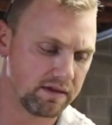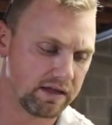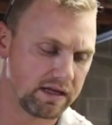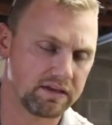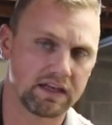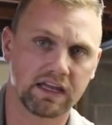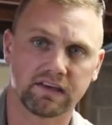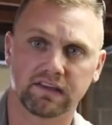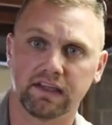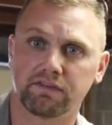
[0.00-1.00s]

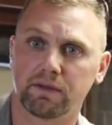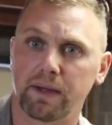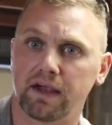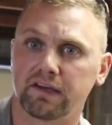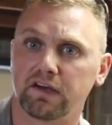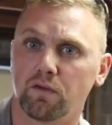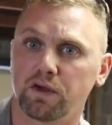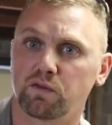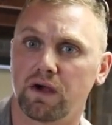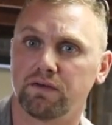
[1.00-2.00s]
his lift capacity is
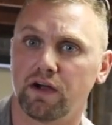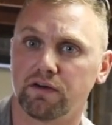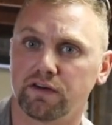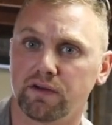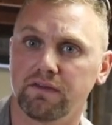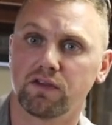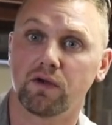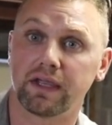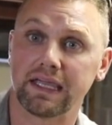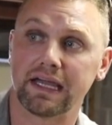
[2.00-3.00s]
only 1,200, so even
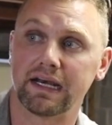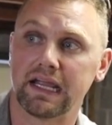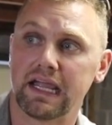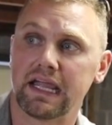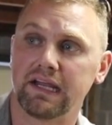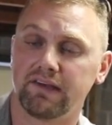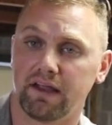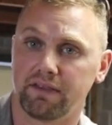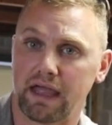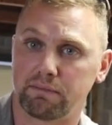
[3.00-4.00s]
though again he's
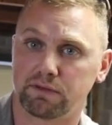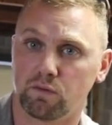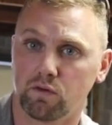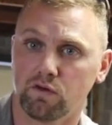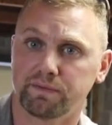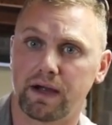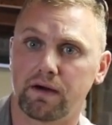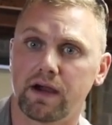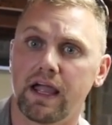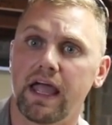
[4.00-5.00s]
got that much more
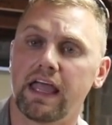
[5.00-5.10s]
horsepower,